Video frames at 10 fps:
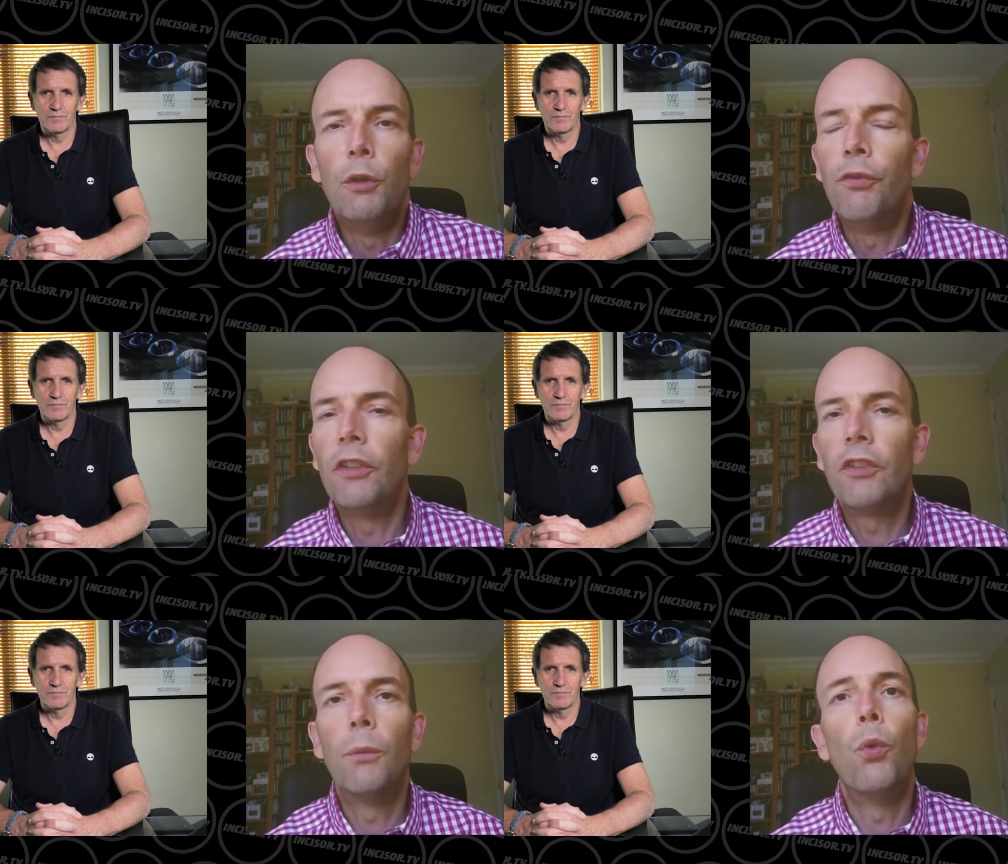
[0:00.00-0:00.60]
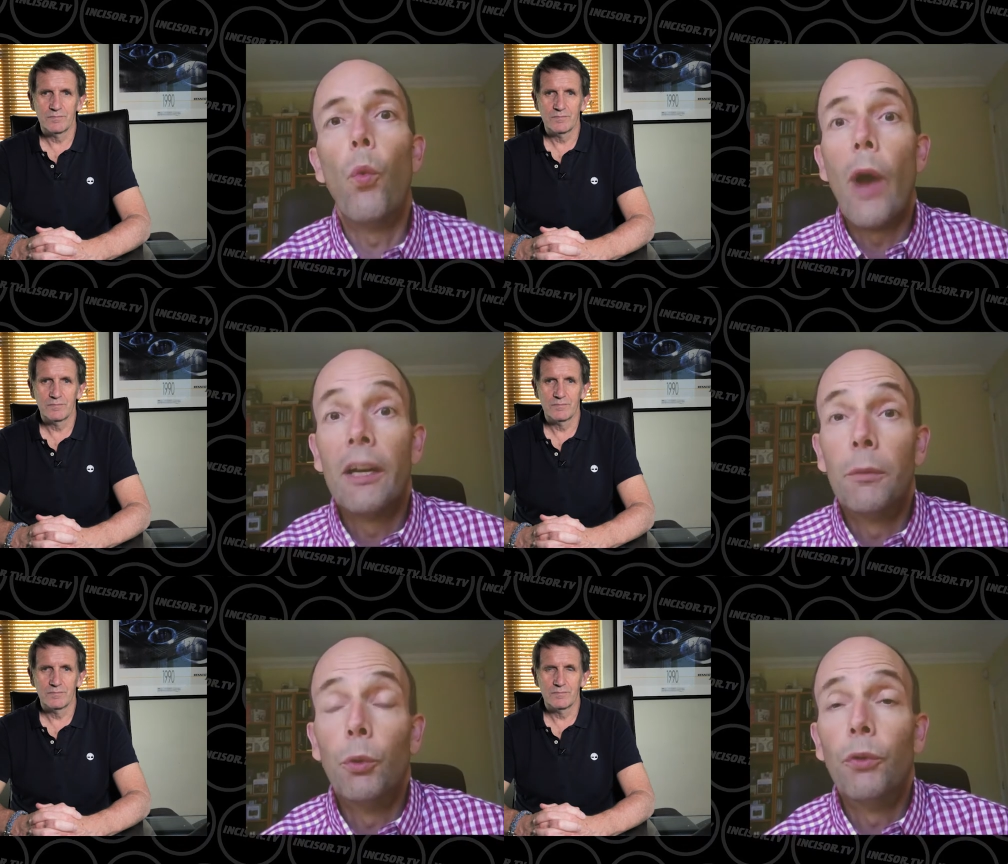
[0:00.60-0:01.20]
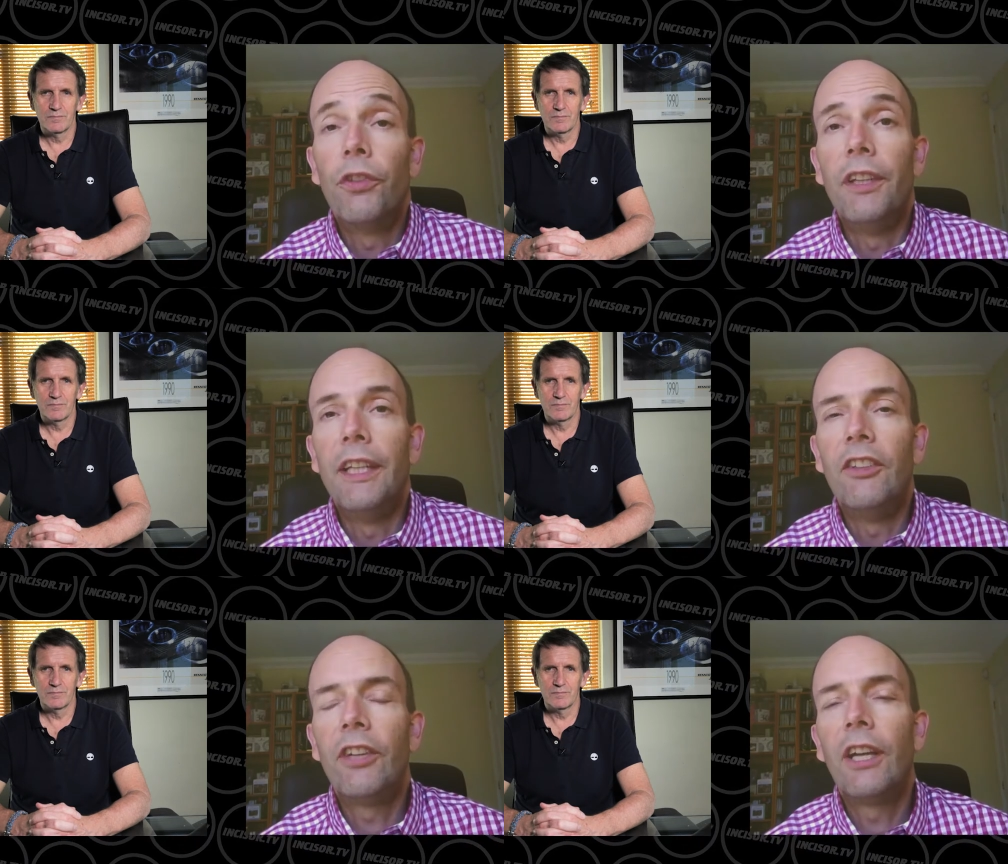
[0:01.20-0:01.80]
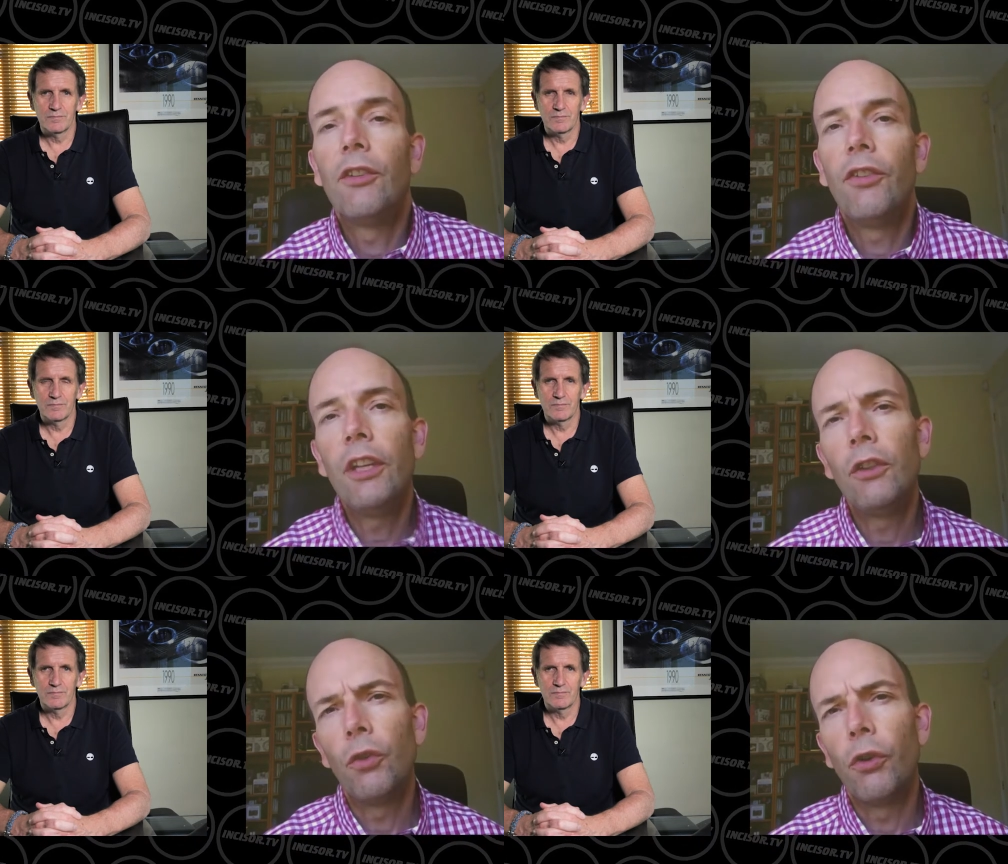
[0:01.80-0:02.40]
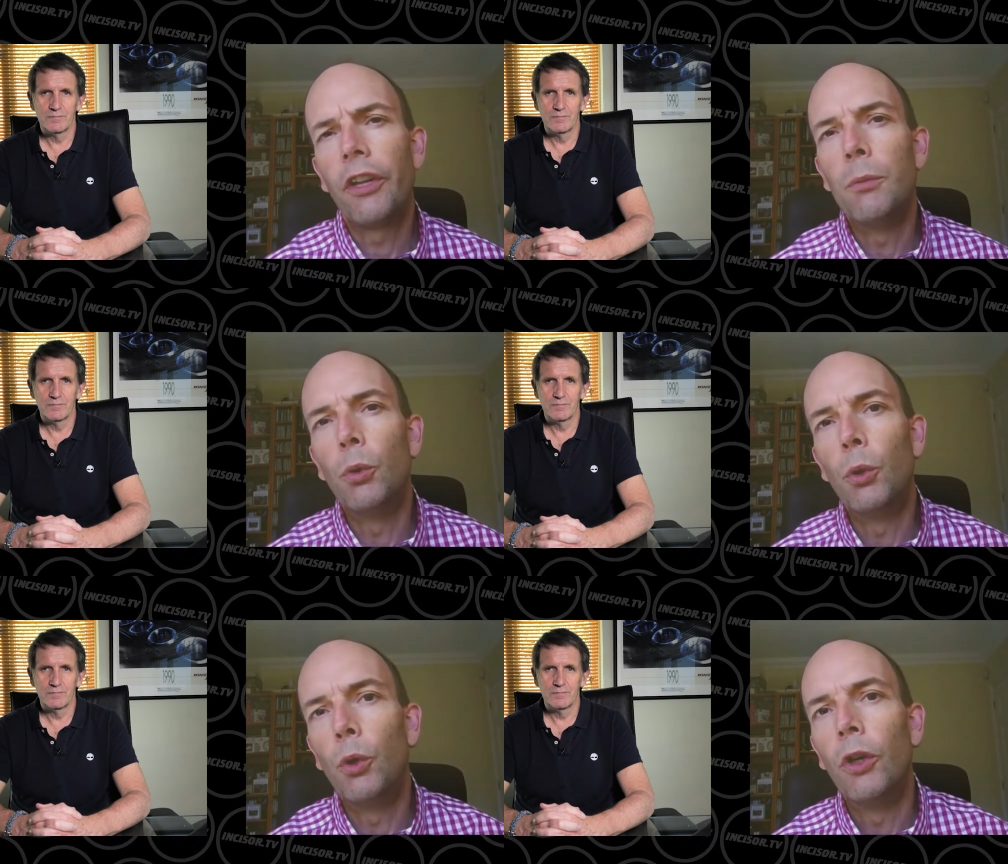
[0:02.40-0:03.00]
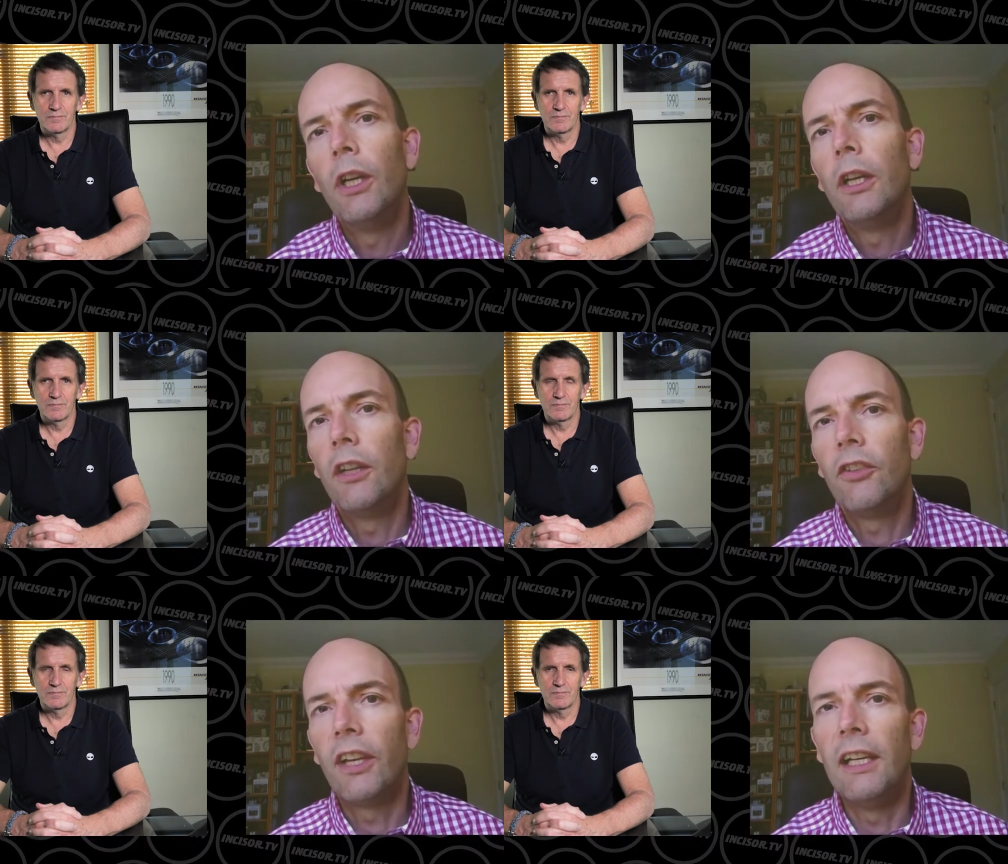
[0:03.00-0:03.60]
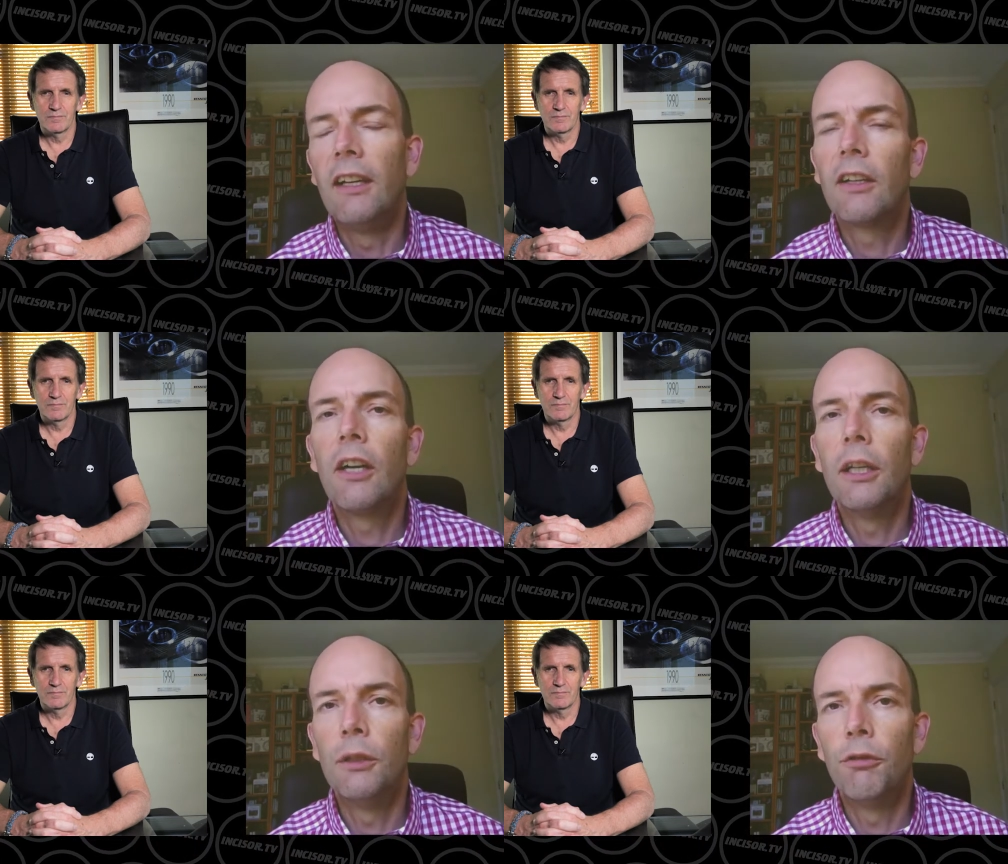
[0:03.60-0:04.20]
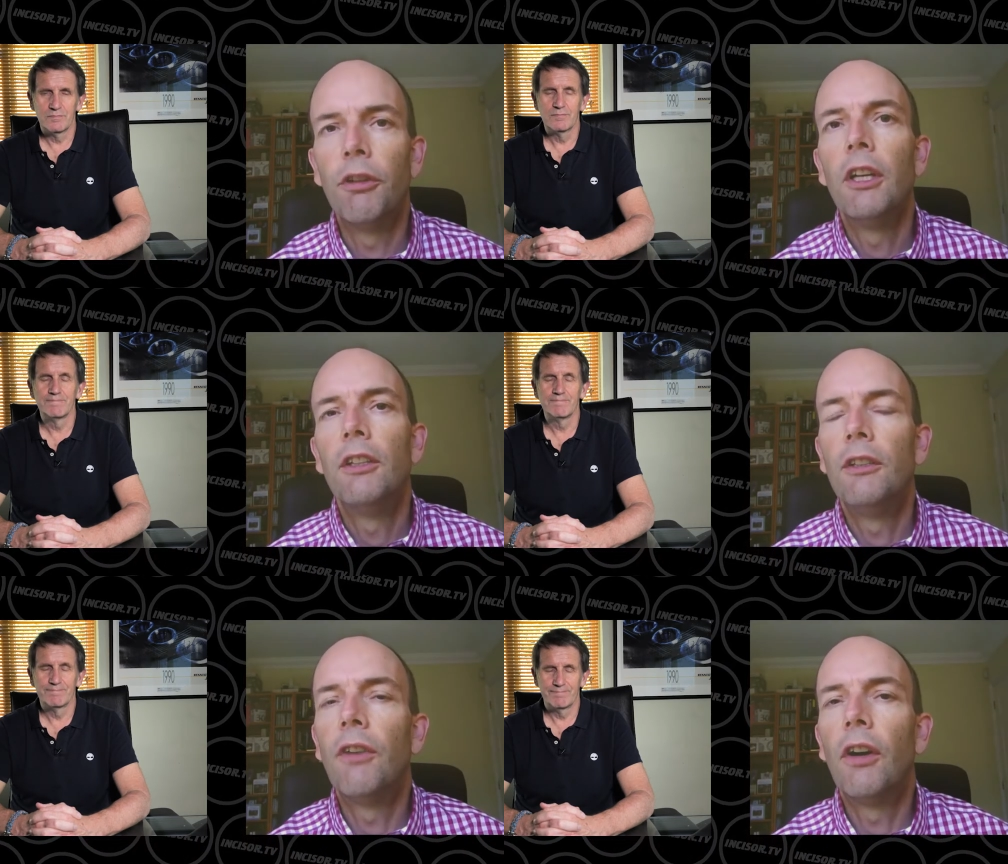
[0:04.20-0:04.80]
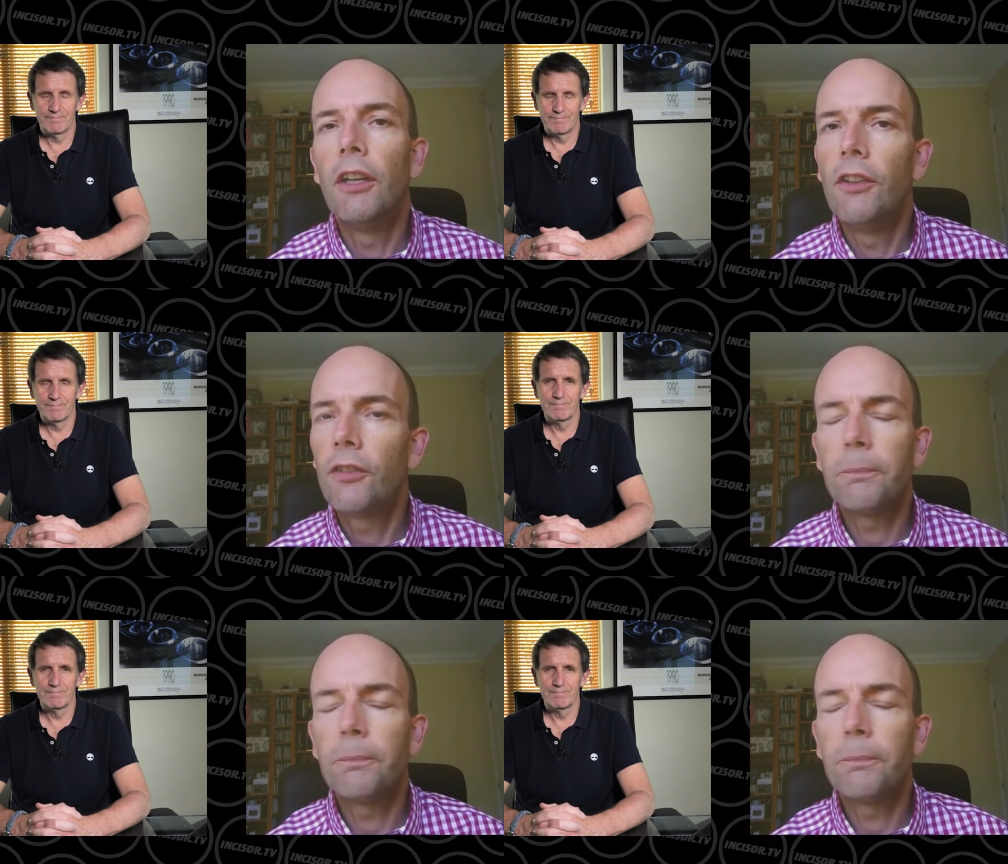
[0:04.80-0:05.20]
Speaker 1: for example, wearables in the Internet of Things, or are they more a cellular kind of device?